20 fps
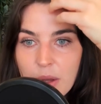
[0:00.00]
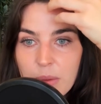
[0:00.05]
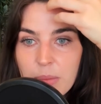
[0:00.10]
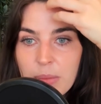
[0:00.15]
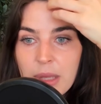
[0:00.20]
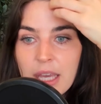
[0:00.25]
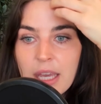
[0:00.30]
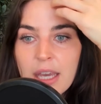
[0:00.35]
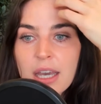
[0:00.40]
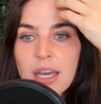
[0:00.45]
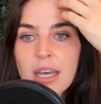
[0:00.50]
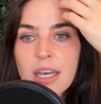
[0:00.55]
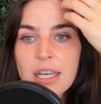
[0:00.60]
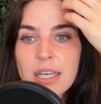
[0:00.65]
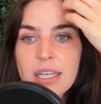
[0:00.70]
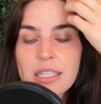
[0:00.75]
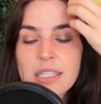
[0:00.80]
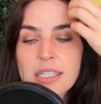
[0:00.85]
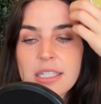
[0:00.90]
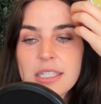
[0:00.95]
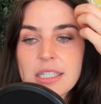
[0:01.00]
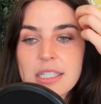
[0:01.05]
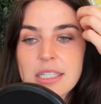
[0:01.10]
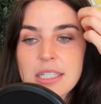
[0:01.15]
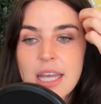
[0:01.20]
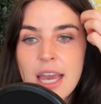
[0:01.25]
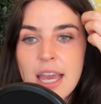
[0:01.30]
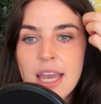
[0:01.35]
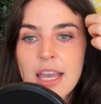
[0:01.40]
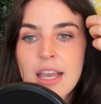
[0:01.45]
Because
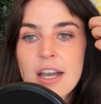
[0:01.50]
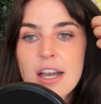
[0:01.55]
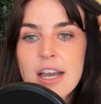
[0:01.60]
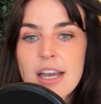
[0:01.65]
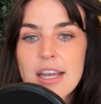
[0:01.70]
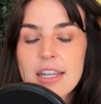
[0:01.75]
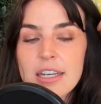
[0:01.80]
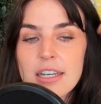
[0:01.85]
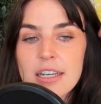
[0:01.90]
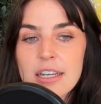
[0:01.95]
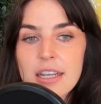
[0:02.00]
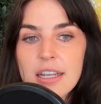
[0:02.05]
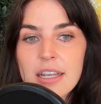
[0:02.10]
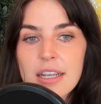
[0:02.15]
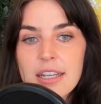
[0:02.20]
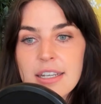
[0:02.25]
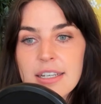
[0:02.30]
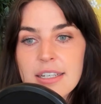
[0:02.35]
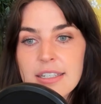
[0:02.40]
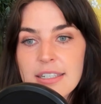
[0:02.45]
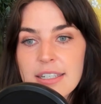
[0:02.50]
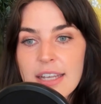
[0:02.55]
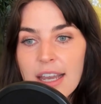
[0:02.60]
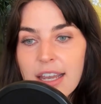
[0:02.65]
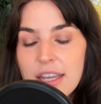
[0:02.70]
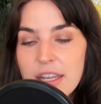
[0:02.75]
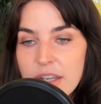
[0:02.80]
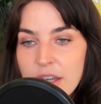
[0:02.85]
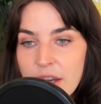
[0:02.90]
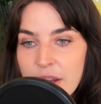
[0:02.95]
I got
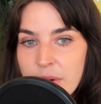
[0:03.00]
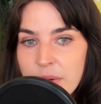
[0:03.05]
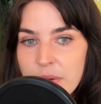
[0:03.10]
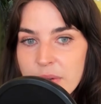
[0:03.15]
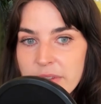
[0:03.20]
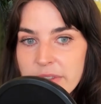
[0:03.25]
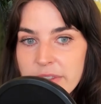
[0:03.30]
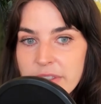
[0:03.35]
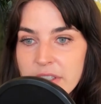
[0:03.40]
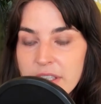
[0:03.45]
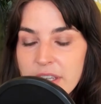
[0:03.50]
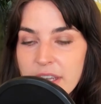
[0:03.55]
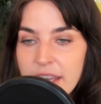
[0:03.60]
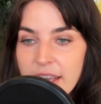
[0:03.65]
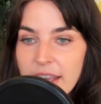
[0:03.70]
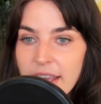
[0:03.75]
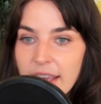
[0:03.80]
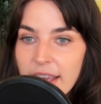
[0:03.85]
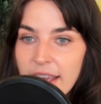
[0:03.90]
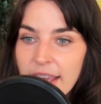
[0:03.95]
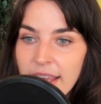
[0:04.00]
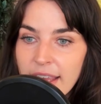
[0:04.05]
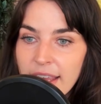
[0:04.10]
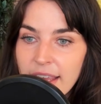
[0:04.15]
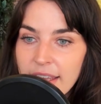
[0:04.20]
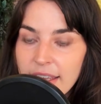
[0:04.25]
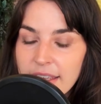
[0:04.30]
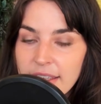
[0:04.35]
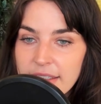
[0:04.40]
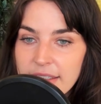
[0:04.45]
diagnosed
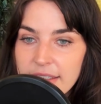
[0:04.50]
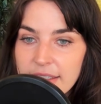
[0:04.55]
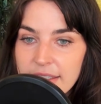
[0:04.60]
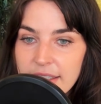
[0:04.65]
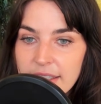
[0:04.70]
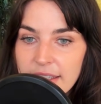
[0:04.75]
and